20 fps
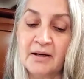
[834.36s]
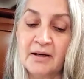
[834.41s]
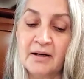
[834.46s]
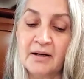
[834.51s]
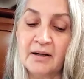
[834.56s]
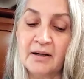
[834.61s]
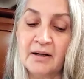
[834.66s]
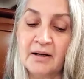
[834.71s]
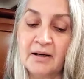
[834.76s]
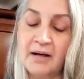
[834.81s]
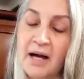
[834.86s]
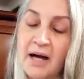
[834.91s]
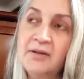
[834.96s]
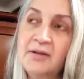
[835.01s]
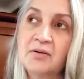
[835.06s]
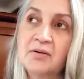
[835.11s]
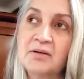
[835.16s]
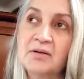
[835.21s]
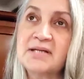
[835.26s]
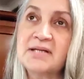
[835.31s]
God not
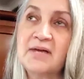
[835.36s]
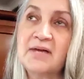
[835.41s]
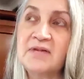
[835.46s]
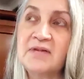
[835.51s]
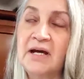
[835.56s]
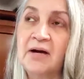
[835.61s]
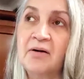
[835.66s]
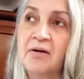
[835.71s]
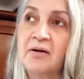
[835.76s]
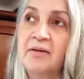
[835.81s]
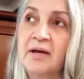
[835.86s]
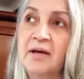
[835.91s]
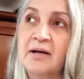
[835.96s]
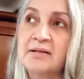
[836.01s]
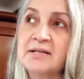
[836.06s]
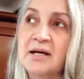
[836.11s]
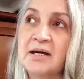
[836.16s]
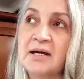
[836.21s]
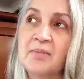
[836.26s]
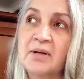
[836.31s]
only saved Aaron that
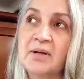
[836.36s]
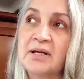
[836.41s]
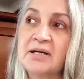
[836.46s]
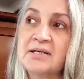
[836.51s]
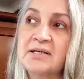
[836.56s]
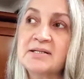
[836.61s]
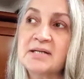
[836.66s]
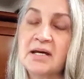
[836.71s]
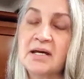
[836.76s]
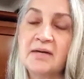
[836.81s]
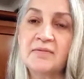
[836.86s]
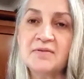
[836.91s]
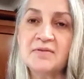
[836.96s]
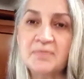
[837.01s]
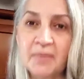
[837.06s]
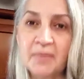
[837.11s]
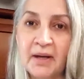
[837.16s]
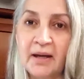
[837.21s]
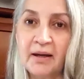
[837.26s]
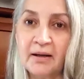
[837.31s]
day, but he saved
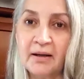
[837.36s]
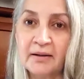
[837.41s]
me.